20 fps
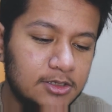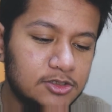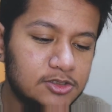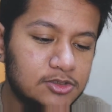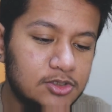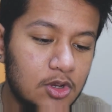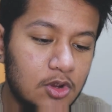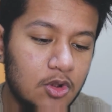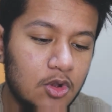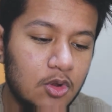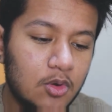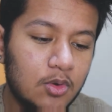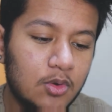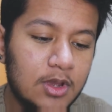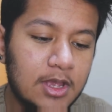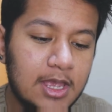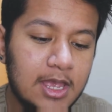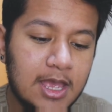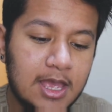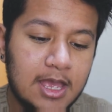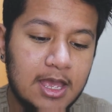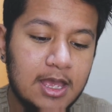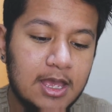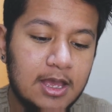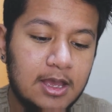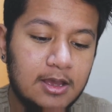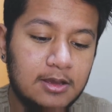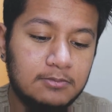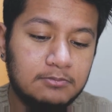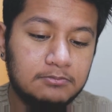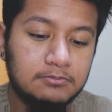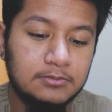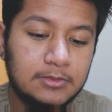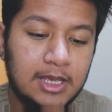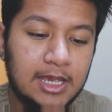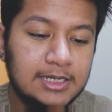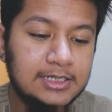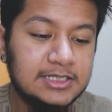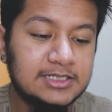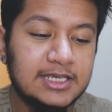So
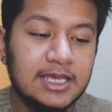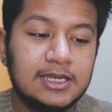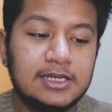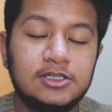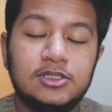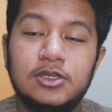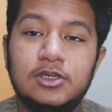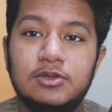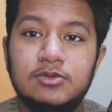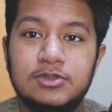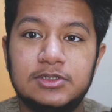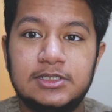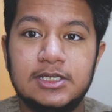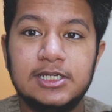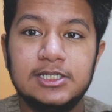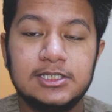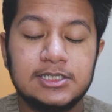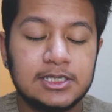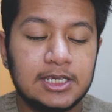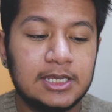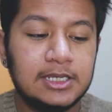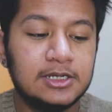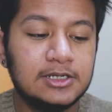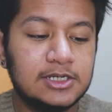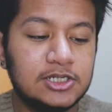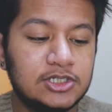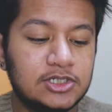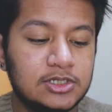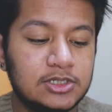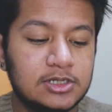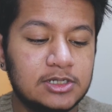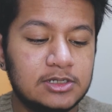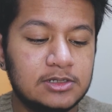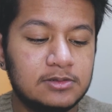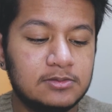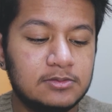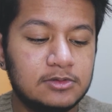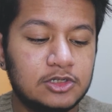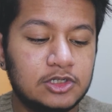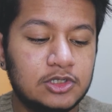I decided to use this in
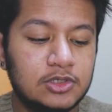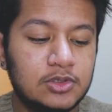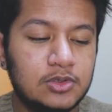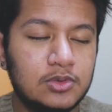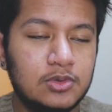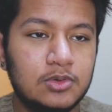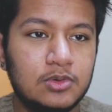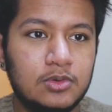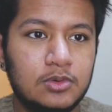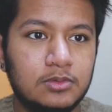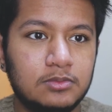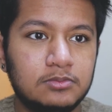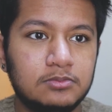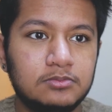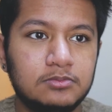addition to